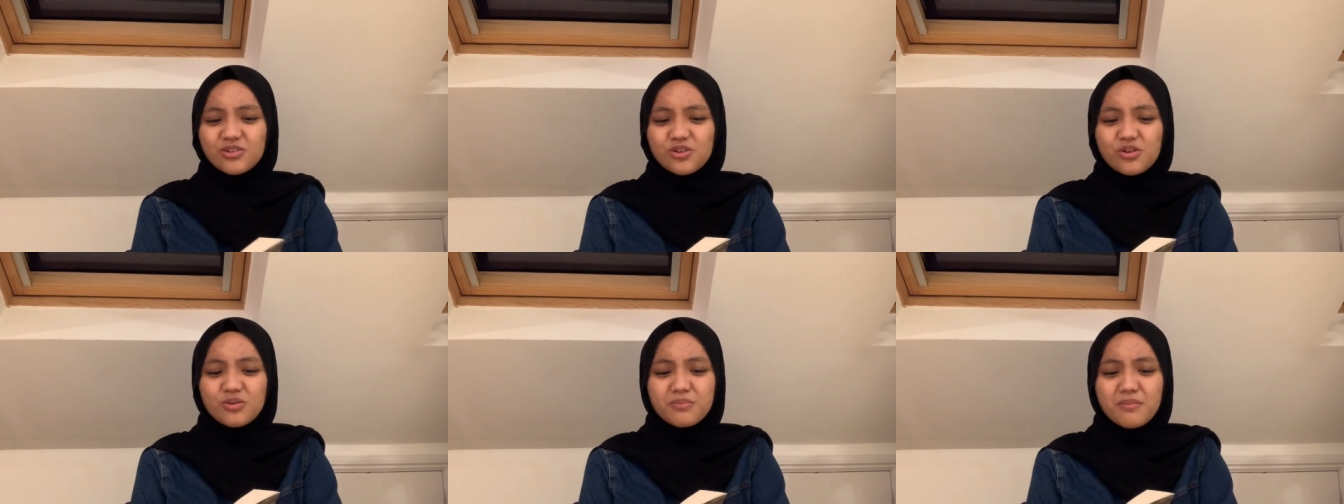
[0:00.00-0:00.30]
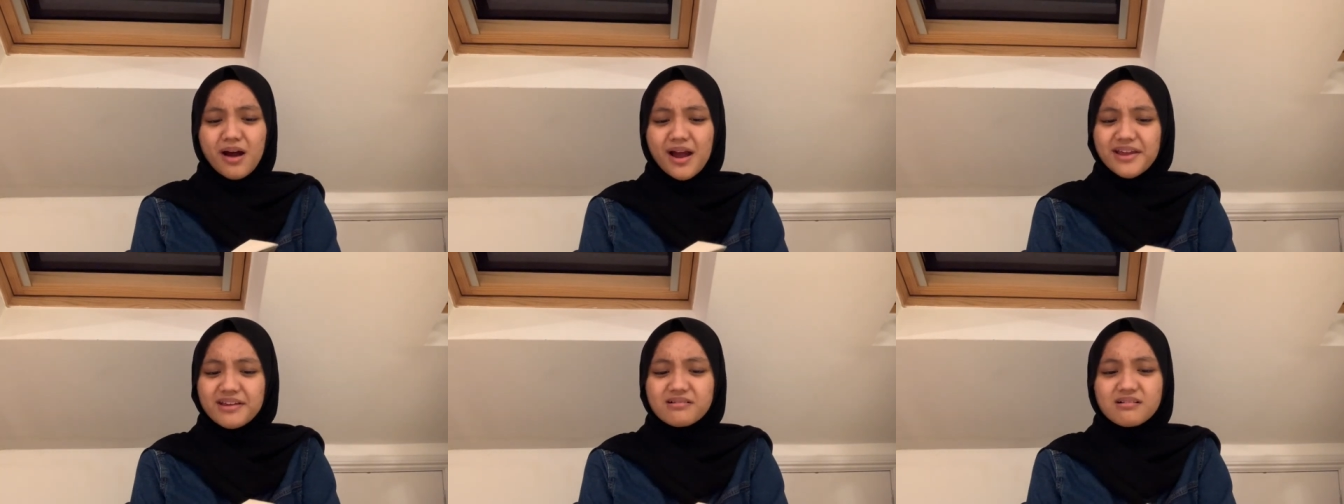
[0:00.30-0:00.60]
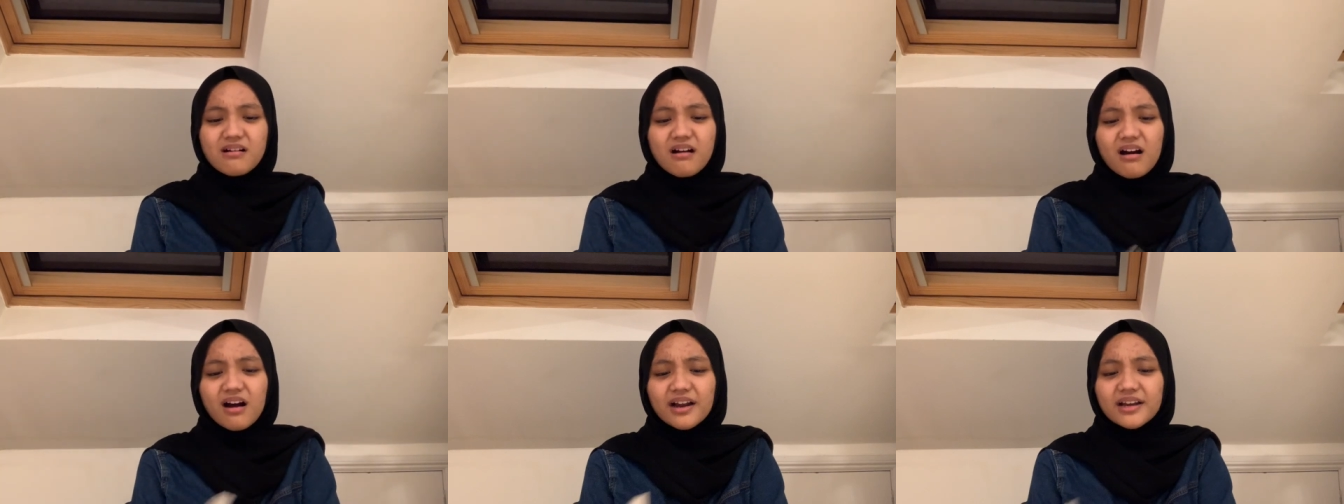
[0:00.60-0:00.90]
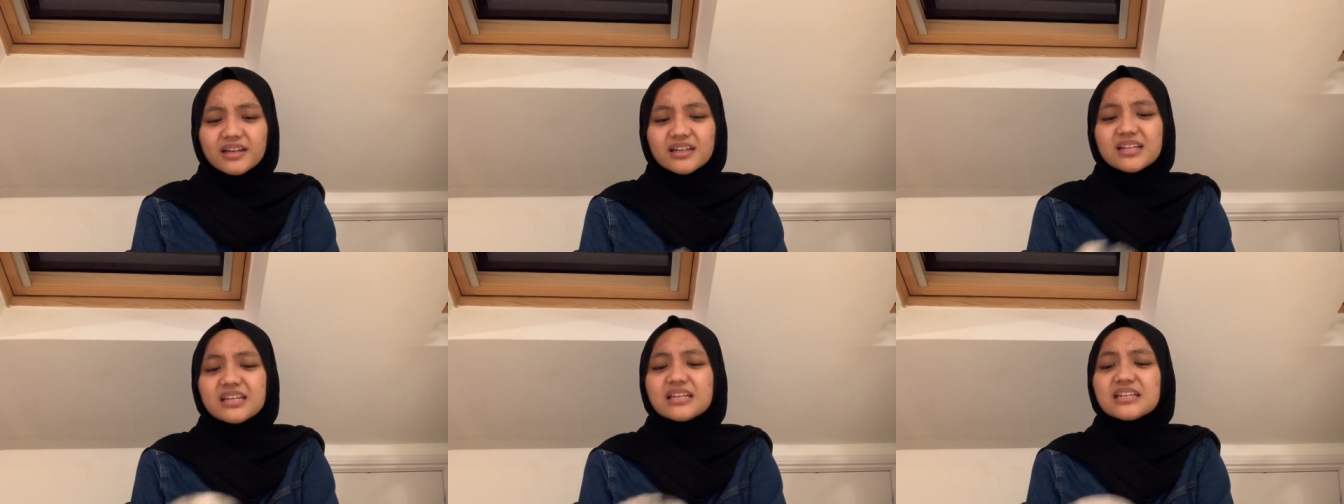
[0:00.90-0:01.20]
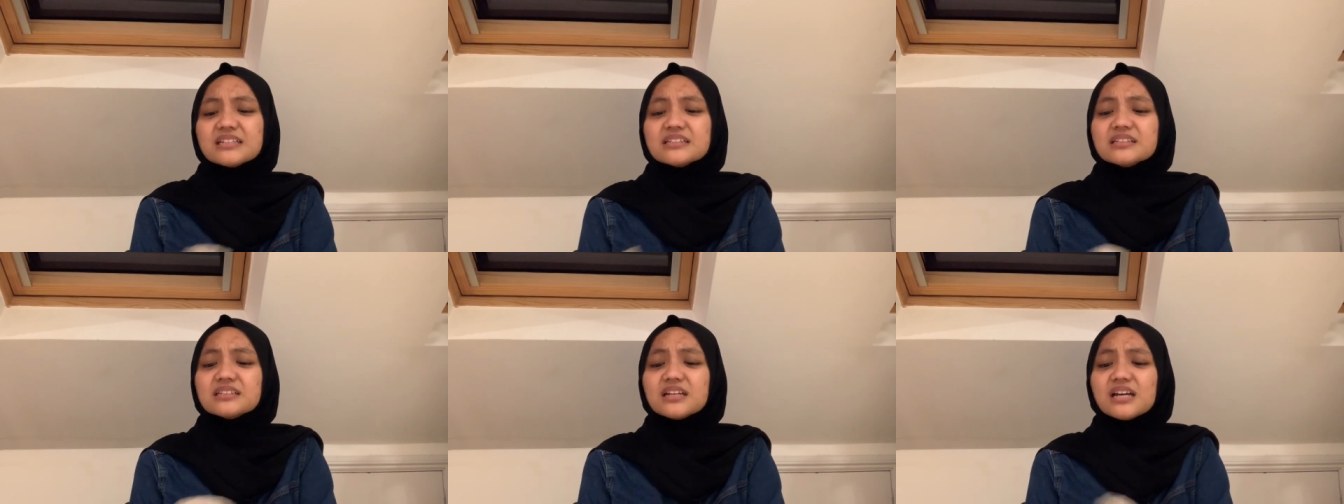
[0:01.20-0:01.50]
Oh my god,
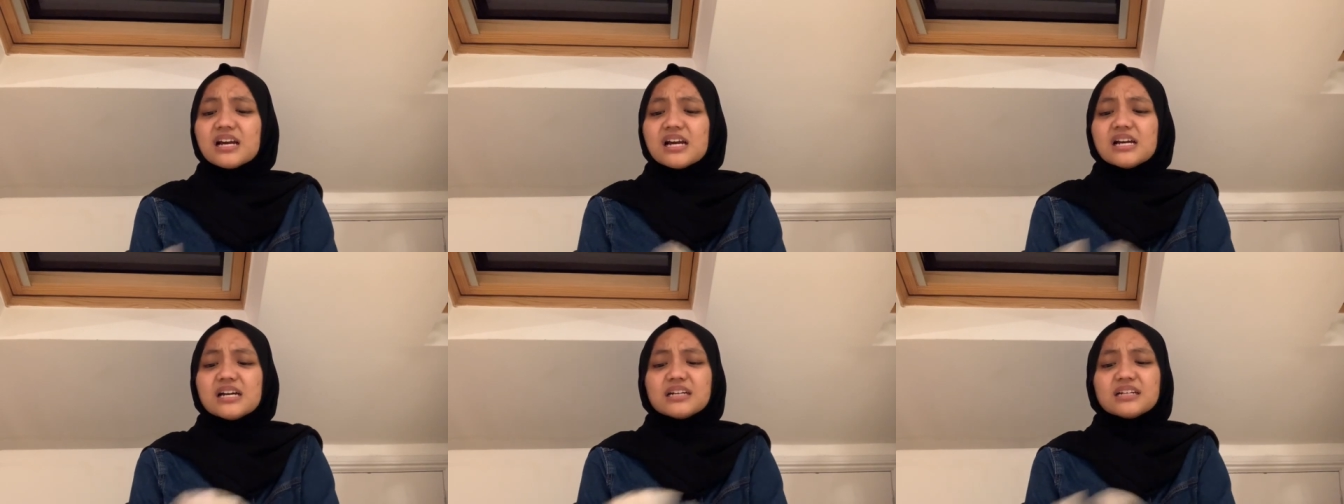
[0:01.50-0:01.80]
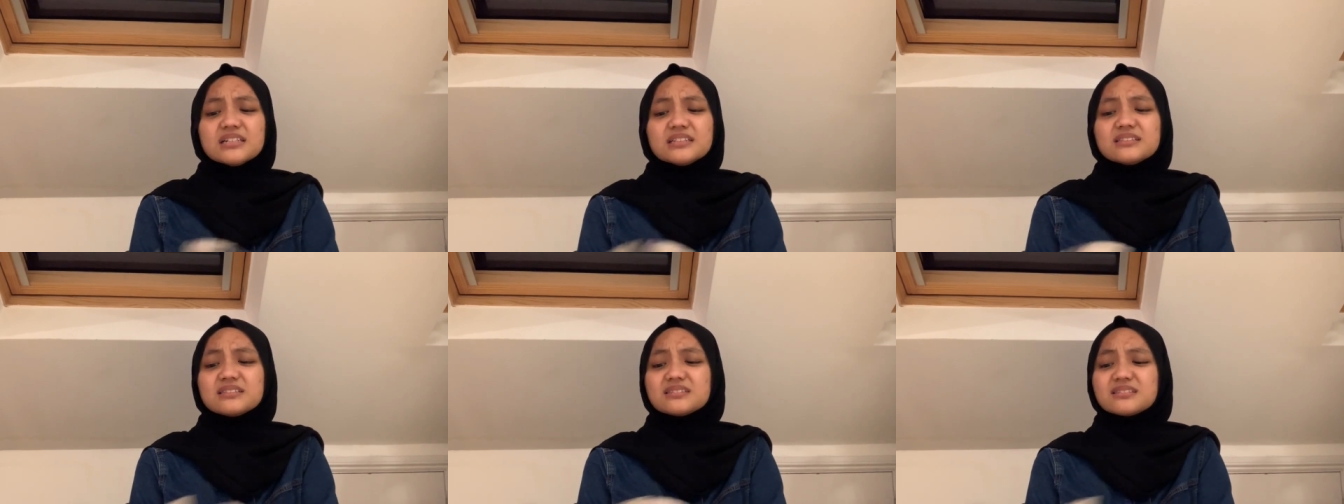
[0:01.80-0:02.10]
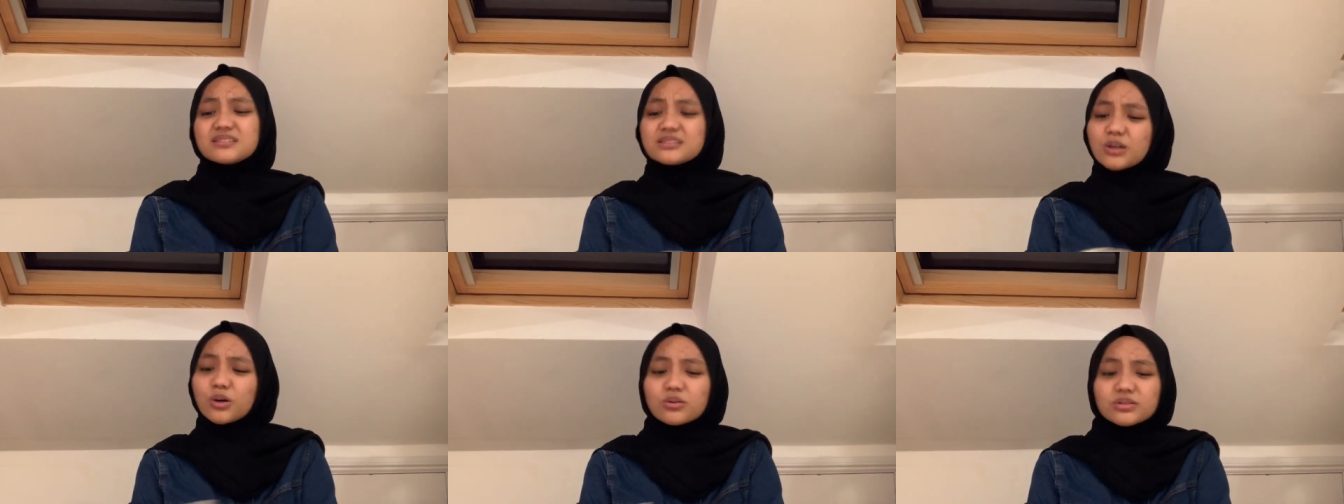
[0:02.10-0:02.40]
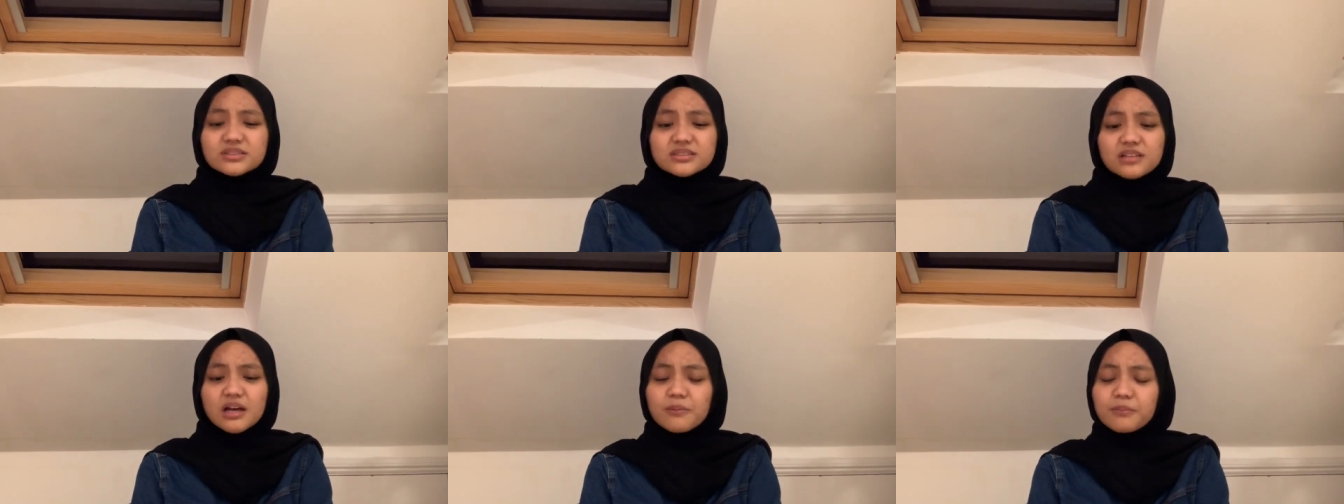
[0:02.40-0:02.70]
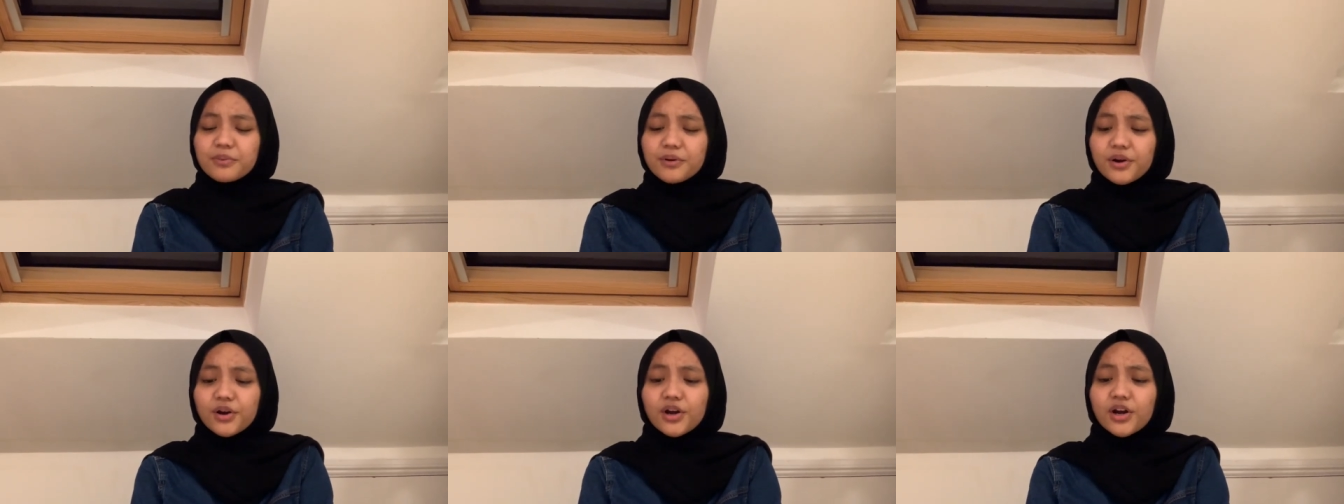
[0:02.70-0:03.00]
he he's so
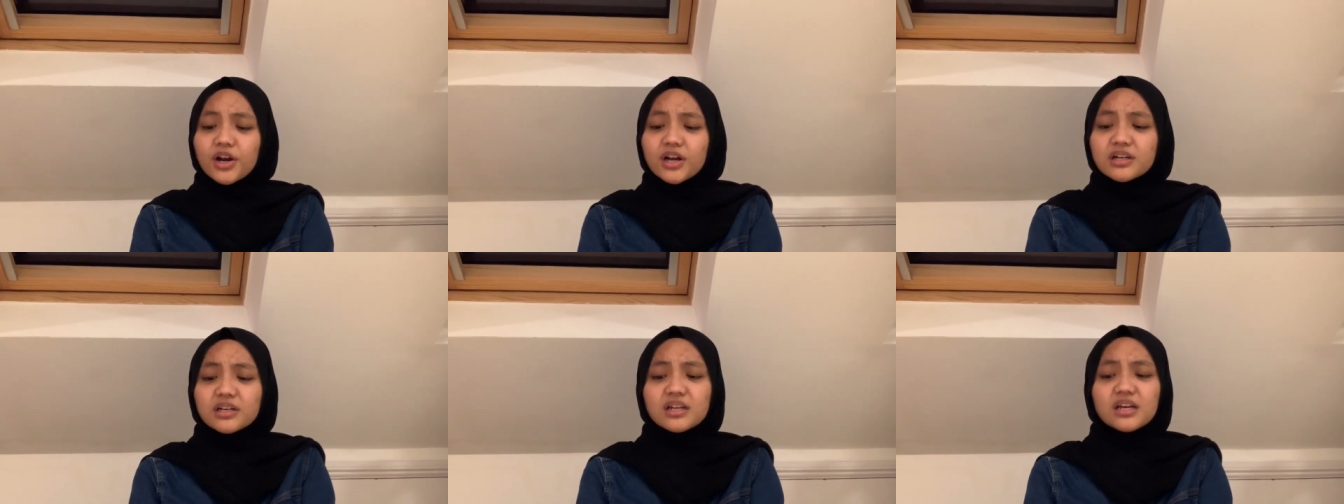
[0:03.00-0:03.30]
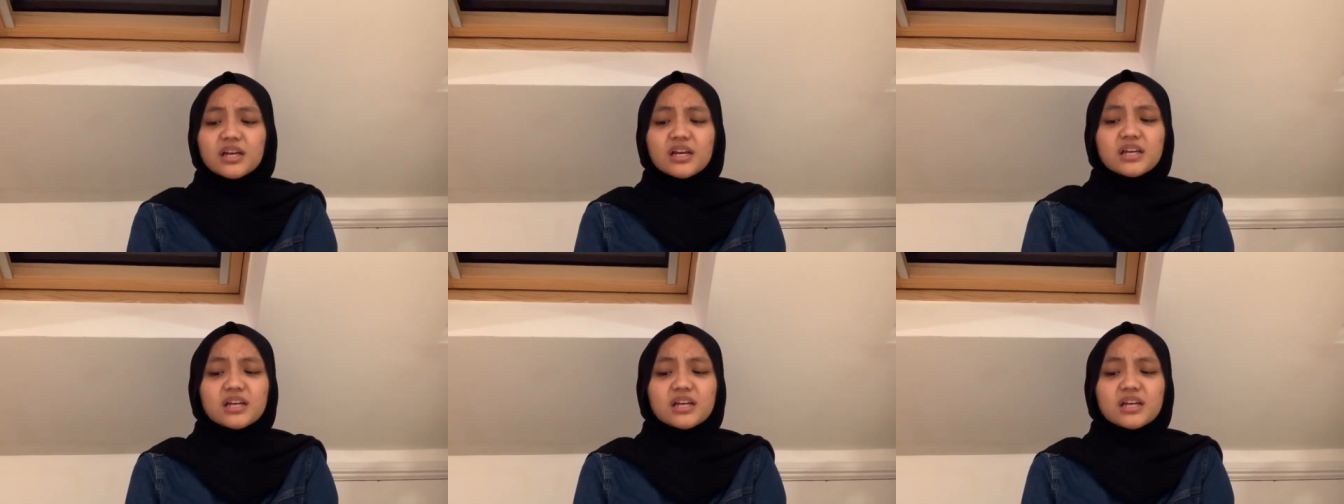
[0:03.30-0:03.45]
stubborn.